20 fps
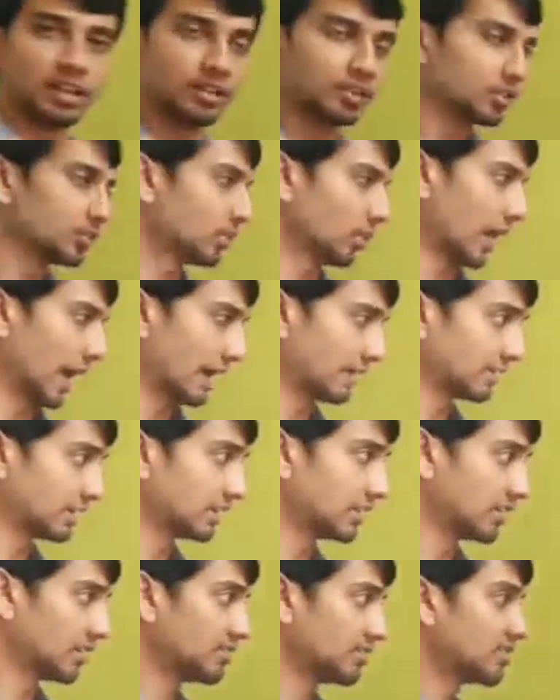So
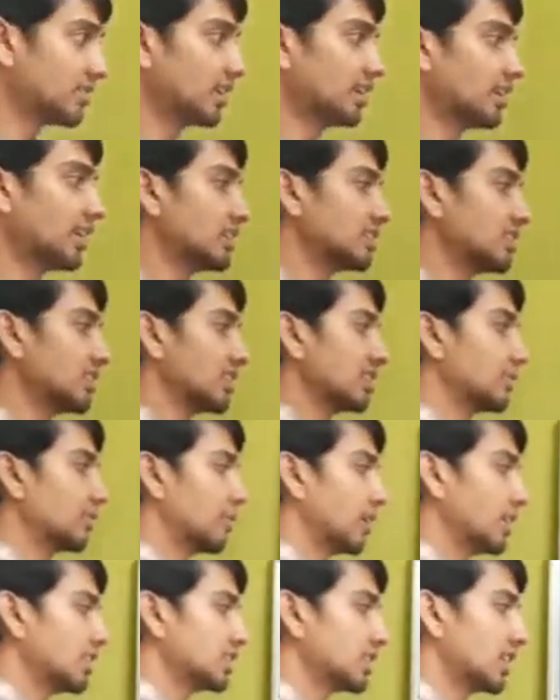having constructed the
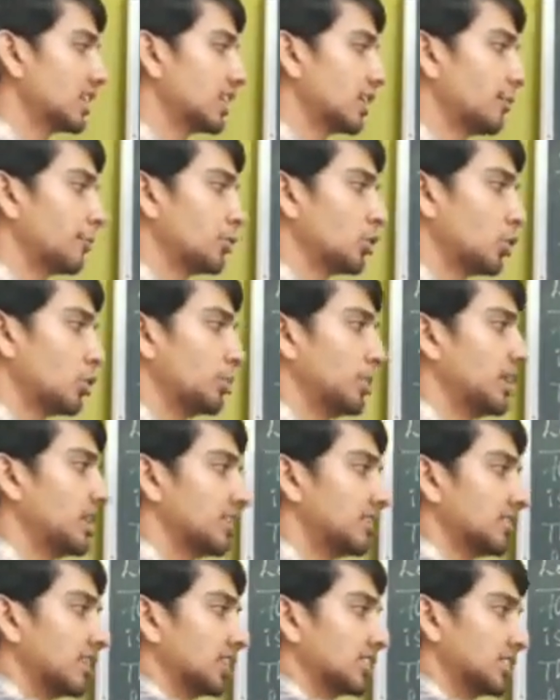function f to be
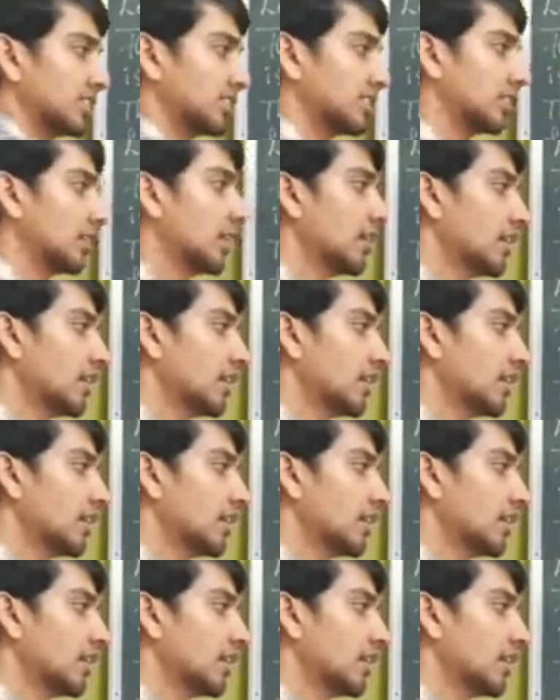such an